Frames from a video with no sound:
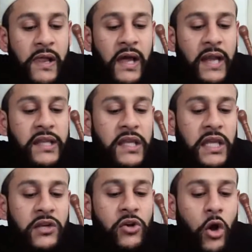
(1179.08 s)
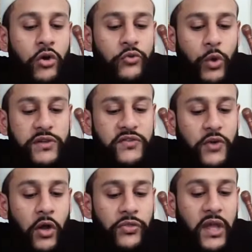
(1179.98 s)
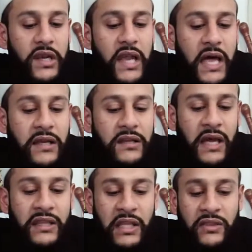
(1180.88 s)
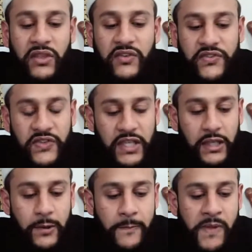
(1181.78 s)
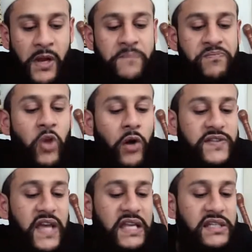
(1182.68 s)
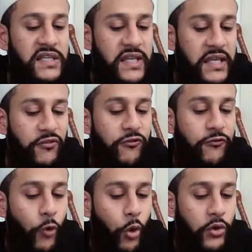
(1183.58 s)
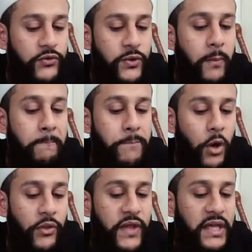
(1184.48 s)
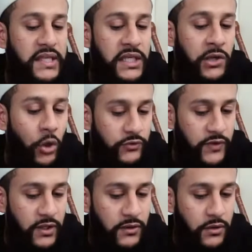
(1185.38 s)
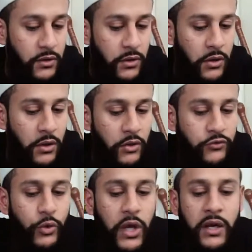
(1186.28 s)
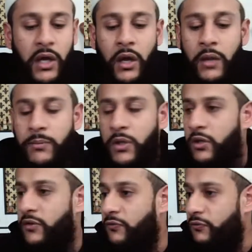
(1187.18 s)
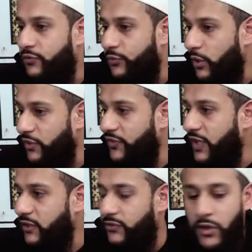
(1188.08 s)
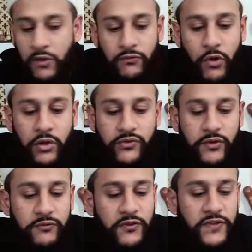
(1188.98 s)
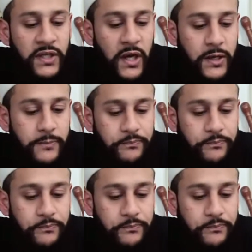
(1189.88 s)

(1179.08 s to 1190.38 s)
And he knows what is on the land and in the sea. Not a leaf falls, but that he knows it. Surah An'am, Surah 6, verse 59.